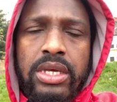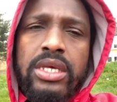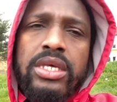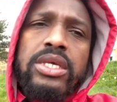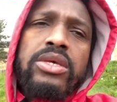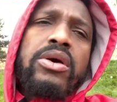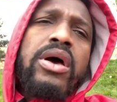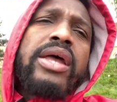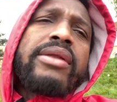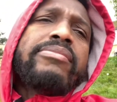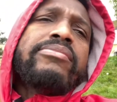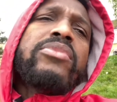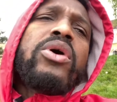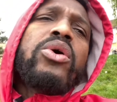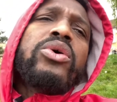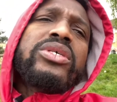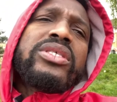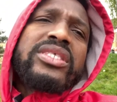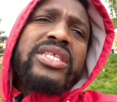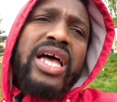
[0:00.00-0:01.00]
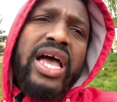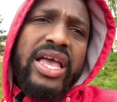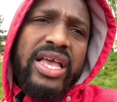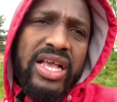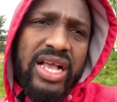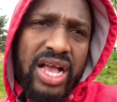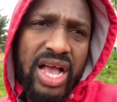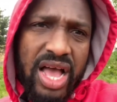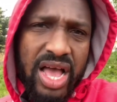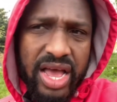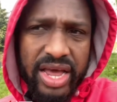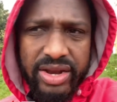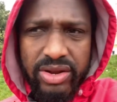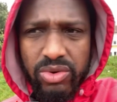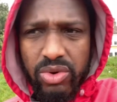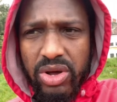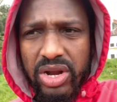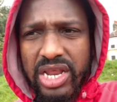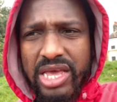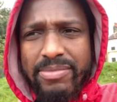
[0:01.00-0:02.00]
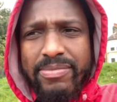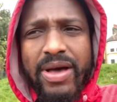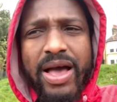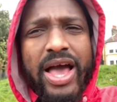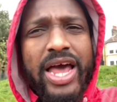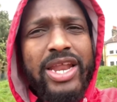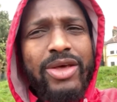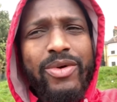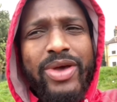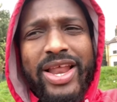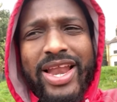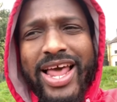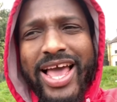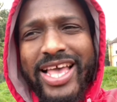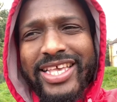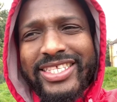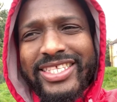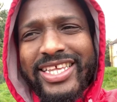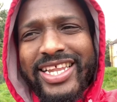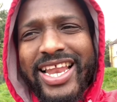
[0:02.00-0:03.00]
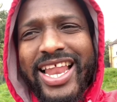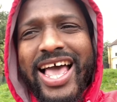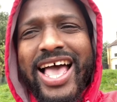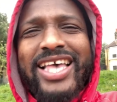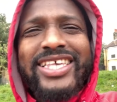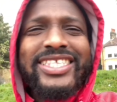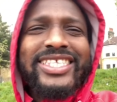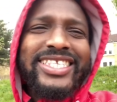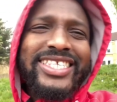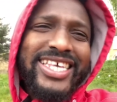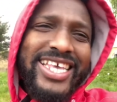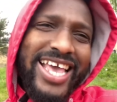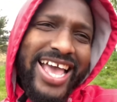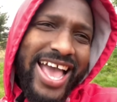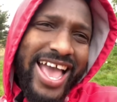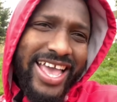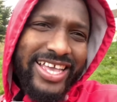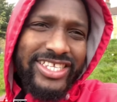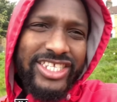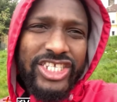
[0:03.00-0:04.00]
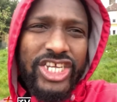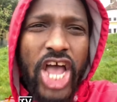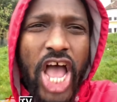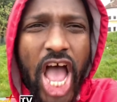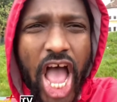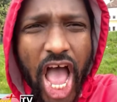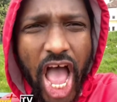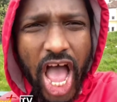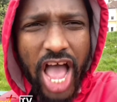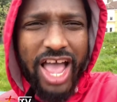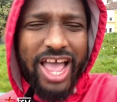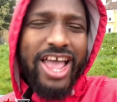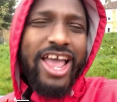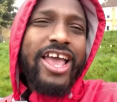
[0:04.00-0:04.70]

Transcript: You are the most high God. Holy Emmanuel, I Selassie, I Jah.